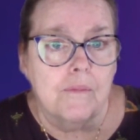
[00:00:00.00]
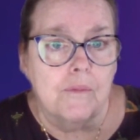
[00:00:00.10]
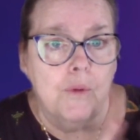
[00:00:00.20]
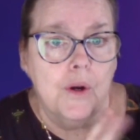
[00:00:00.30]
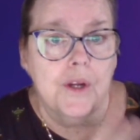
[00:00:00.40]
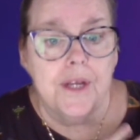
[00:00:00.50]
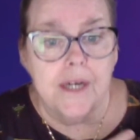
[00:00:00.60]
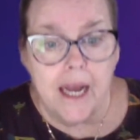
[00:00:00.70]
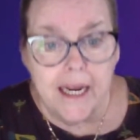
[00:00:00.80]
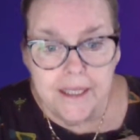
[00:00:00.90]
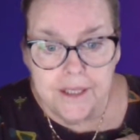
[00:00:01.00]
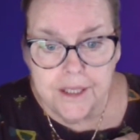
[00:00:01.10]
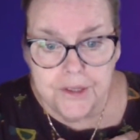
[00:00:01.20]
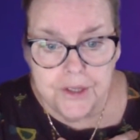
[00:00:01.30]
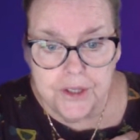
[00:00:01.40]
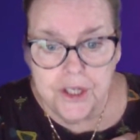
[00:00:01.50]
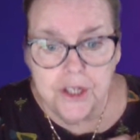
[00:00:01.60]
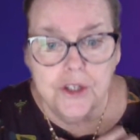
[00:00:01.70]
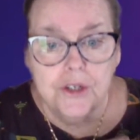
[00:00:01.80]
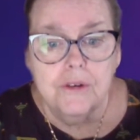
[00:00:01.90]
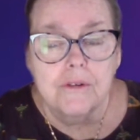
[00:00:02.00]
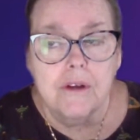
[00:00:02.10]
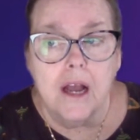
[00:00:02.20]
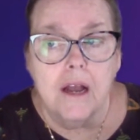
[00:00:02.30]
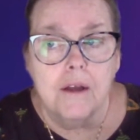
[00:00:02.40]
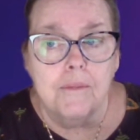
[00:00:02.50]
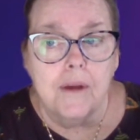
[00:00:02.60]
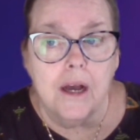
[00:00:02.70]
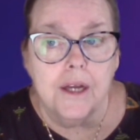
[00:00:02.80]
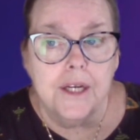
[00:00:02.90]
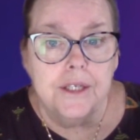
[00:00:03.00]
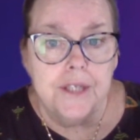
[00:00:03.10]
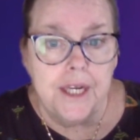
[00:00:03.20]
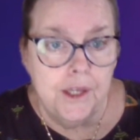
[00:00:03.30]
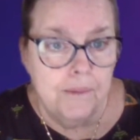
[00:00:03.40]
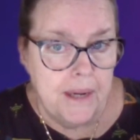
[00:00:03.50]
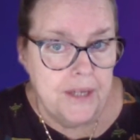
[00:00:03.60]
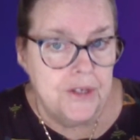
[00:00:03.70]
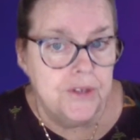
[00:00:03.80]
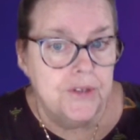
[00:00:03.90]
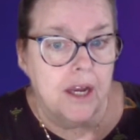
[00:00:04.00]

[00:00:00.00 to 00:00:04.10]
work that I did as a teacher on a daily basis,